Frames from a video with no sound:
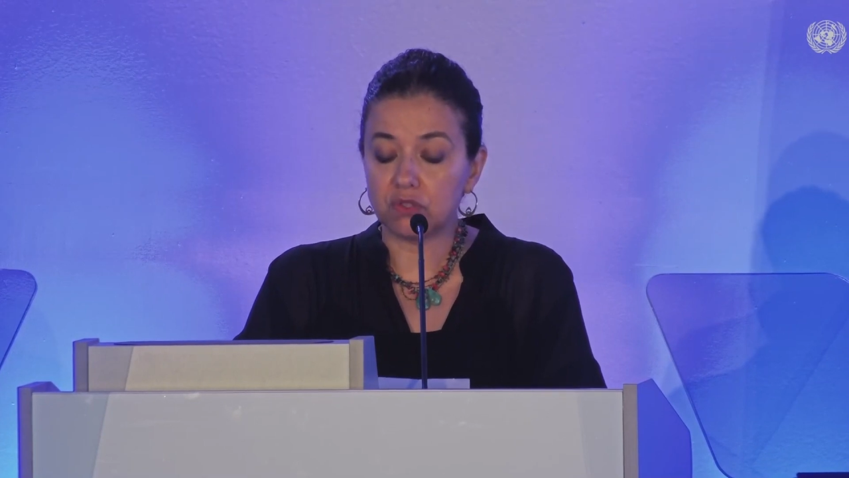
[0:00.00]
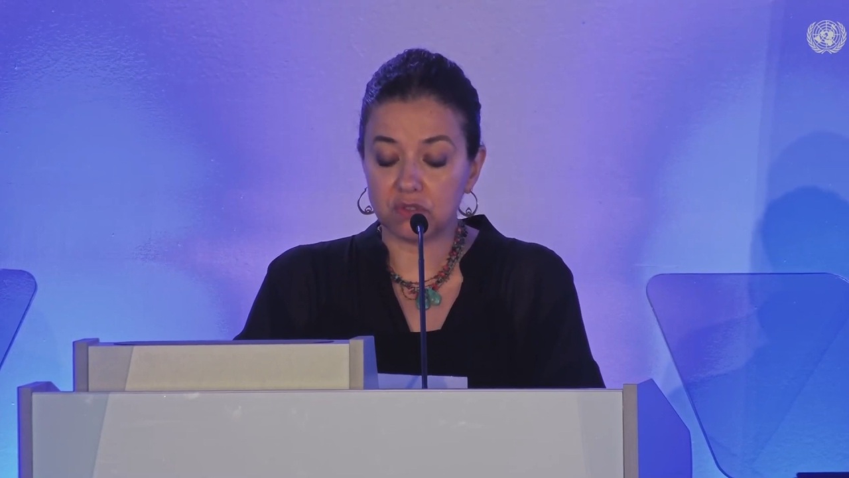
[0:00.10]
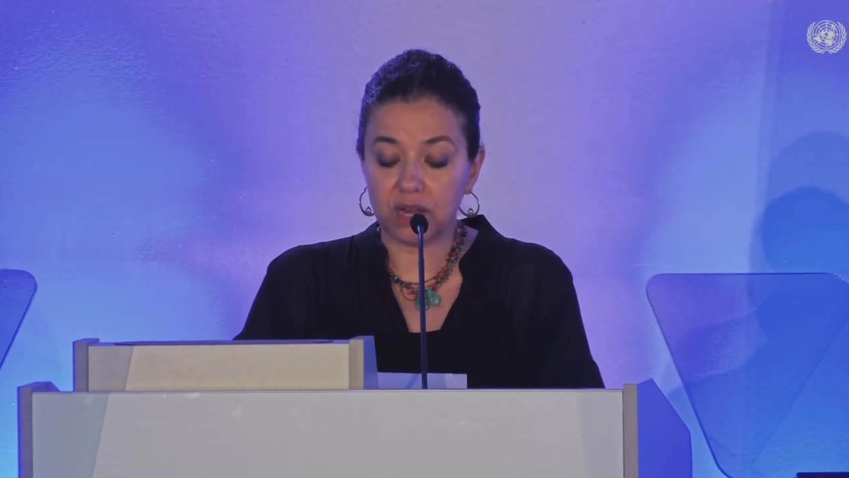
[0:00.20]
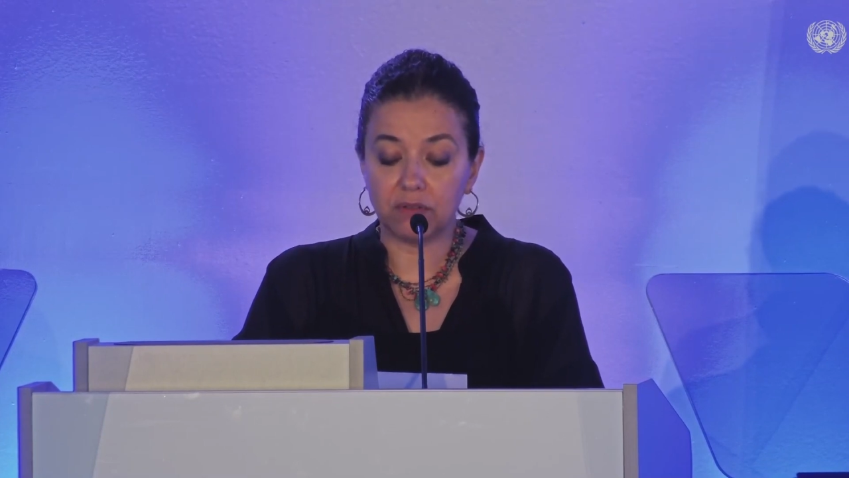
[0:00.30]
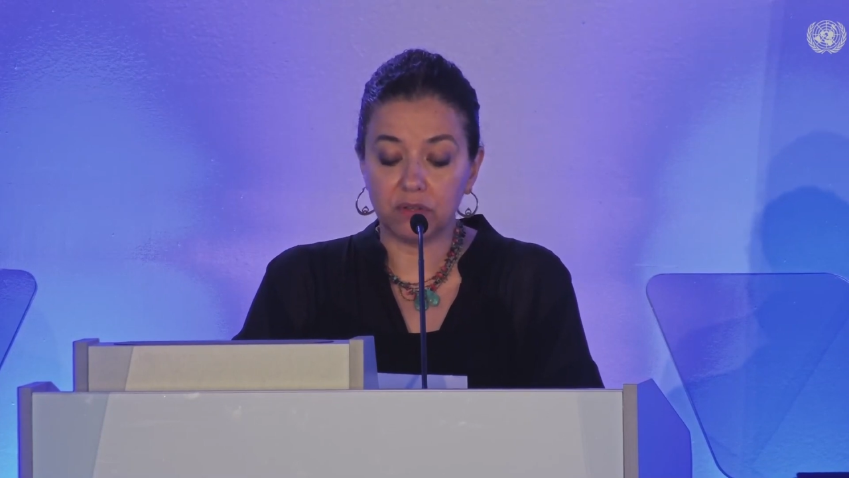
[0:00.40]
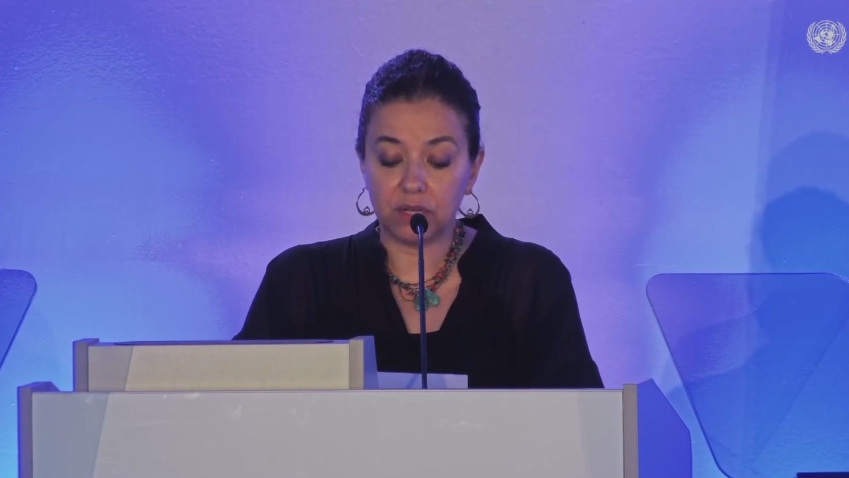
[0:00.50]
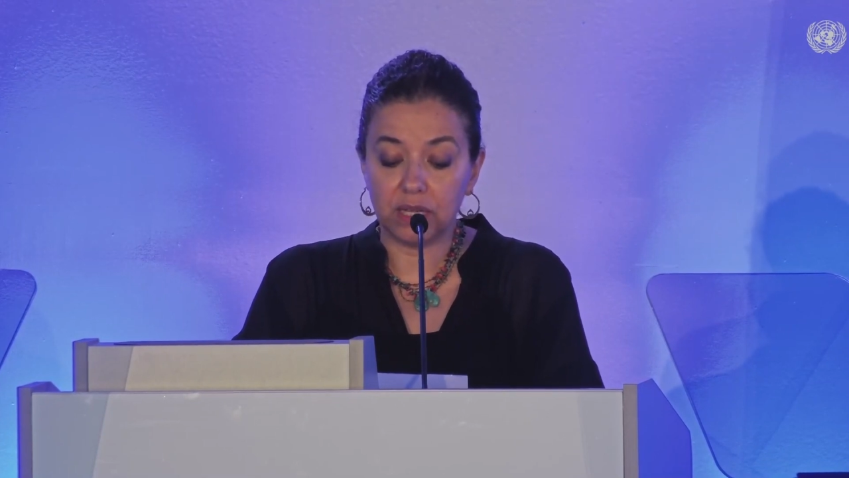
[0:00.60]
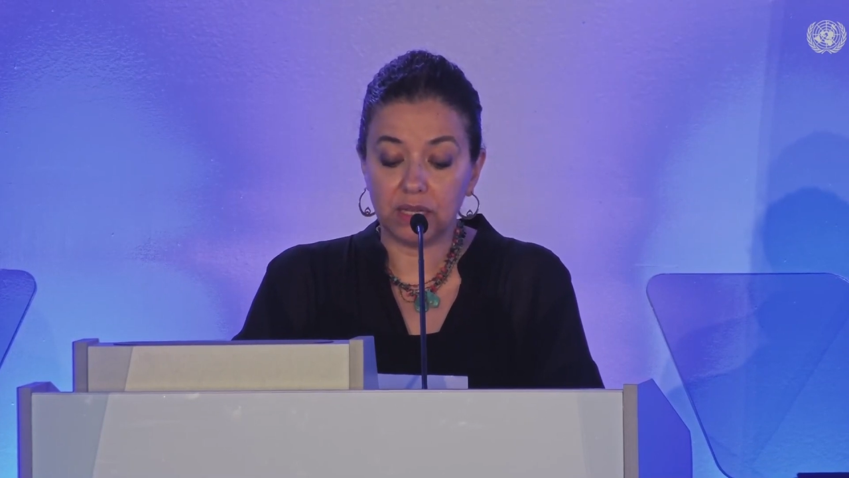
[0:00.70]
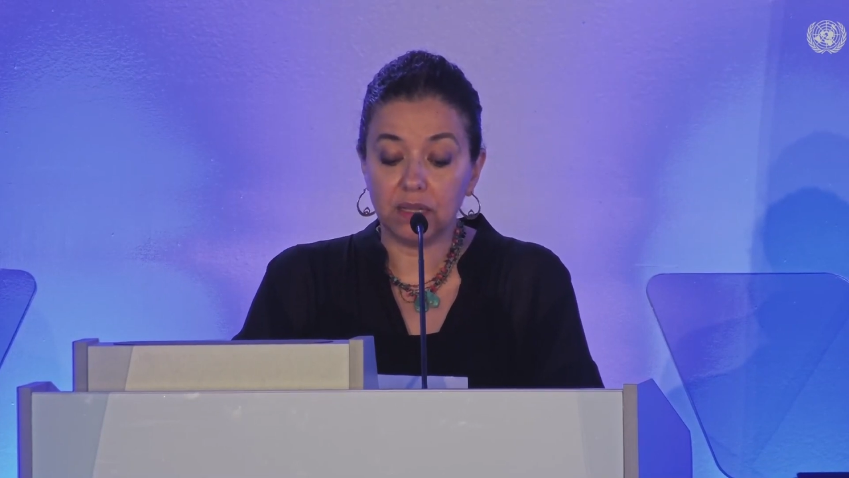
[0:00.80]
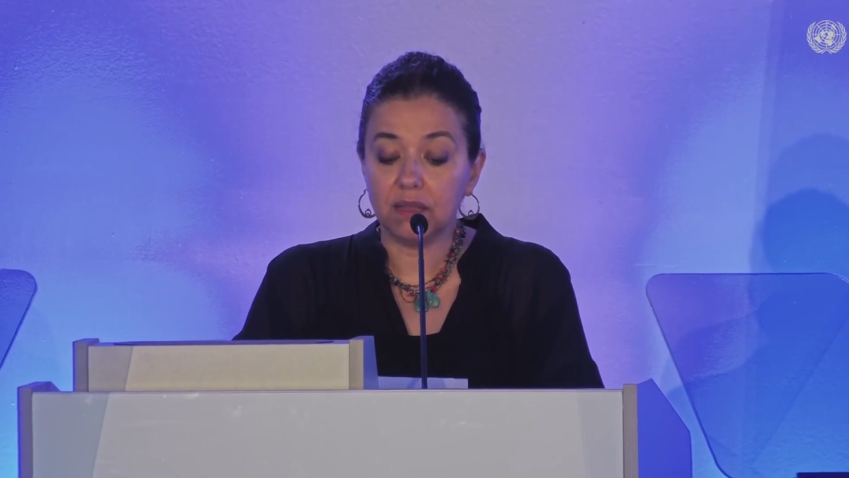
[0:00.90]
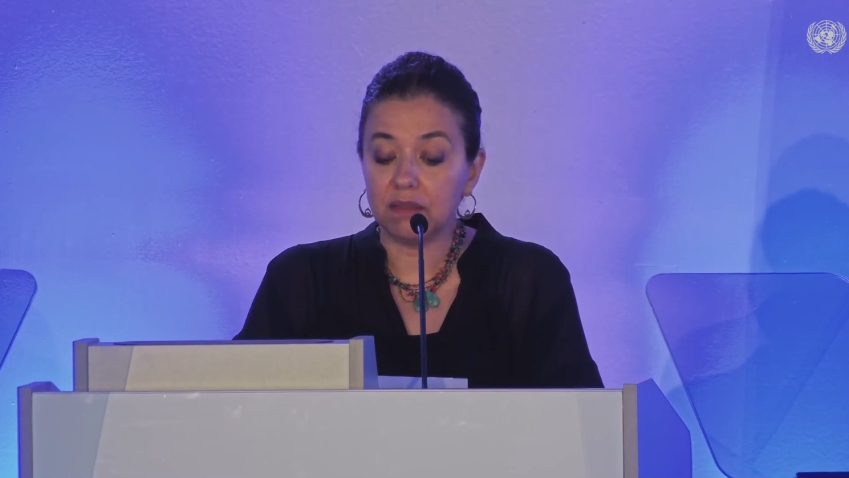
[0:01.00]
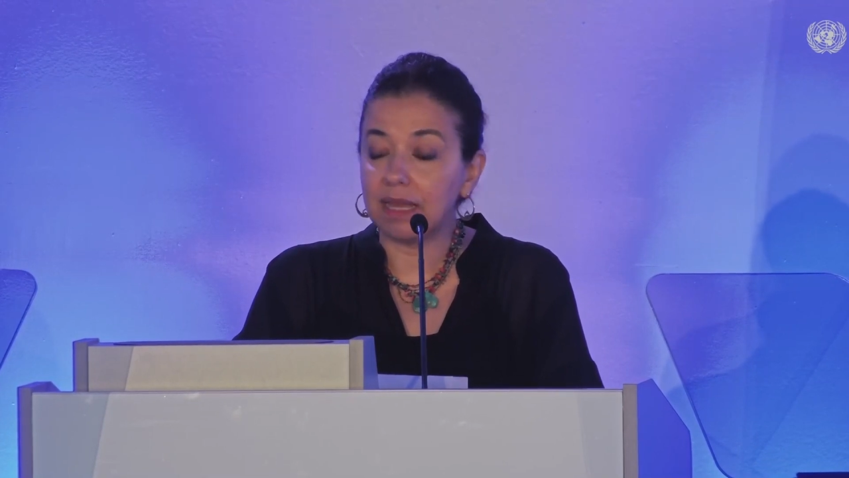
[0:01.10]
to strengthening